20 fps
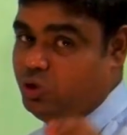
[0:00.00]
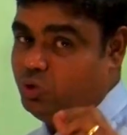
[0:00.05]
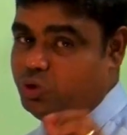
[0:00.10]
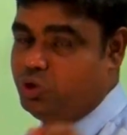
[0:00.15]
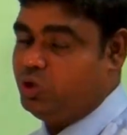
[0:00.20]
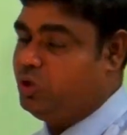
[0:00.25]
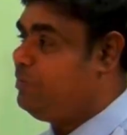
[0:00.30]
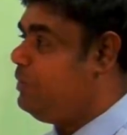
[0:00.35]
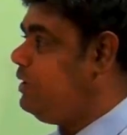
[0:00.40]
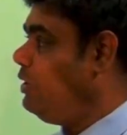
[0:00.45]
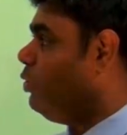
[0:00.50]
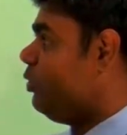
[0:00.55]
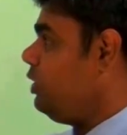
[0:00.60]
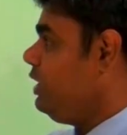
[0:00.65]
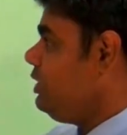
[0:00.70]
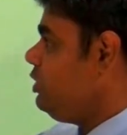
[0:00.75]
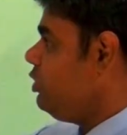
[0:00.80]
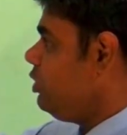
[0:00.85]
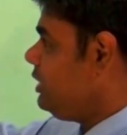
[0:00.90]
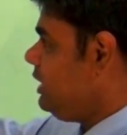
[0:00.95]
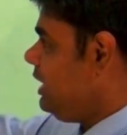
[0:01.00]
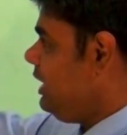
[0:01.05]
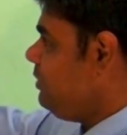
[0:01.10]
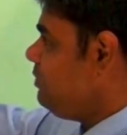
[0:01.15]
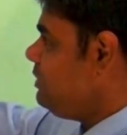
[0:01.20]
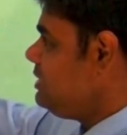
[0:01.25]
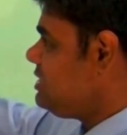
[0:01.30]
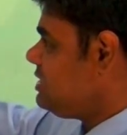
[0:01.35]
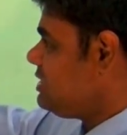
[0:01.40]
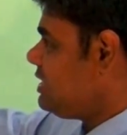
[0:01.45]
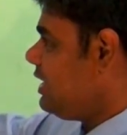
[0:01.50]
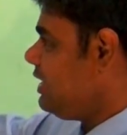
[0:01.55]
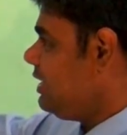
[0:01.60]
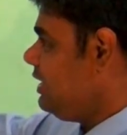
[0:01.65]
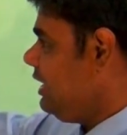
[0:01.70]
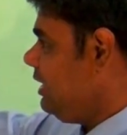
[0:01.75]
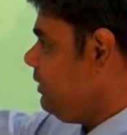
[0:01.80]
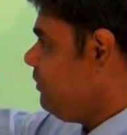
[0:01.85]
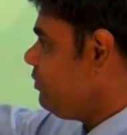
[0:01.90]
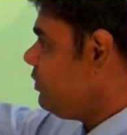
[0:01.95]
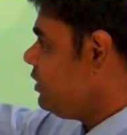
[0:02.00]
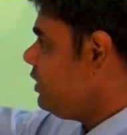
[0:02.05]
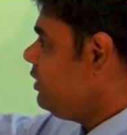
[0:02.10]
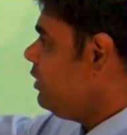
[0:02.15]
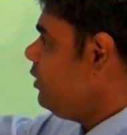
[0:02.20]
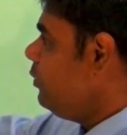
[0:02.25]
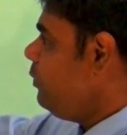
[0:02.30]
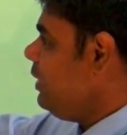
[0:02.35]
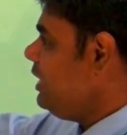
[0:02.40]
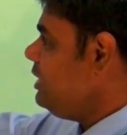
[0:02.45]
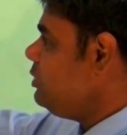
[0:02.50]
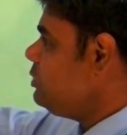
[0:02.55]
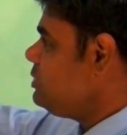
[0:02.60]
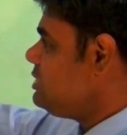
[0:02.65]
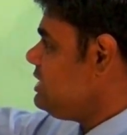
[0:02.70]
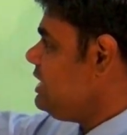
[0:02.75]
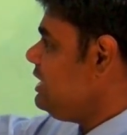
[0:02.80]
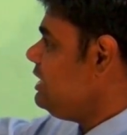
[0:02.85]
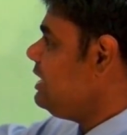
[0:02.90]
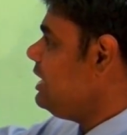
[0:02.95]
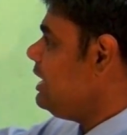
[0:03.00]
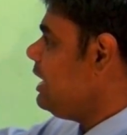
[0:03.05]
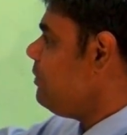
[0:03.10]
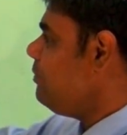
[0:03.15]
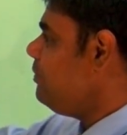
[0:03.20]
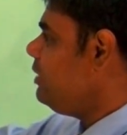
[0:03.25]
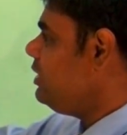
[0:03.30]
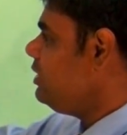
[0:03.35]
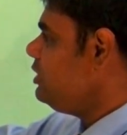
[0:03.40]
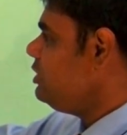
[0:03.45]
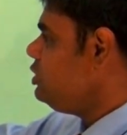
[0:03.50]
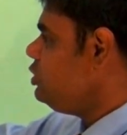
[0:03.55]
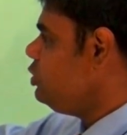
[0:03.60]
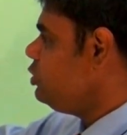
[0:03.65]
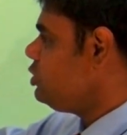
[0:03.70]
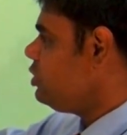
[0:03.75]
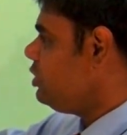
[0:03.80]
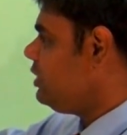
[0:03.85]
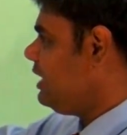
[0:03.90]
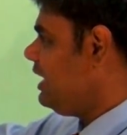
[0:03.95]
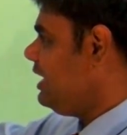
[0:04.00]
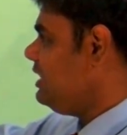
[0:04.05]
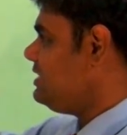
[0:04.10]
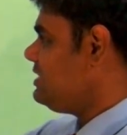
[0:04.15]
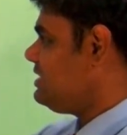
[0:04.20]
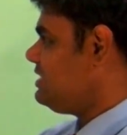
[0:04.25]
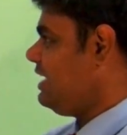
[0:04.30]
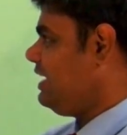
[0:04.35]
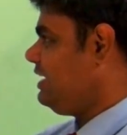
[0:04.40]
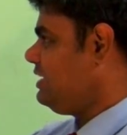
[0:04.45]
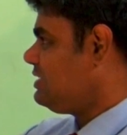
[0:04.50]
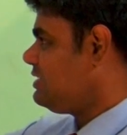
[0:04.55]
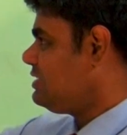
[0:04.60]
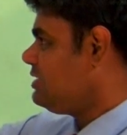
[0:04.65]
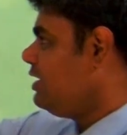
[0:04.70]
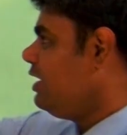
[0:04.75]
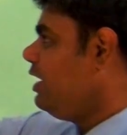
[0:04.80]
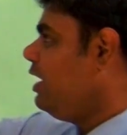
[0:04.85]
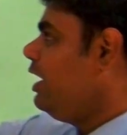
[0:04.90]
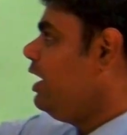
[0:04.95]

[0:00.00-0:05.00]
You should be knowing your tables thoroughly. When you see the number, you should tell 6.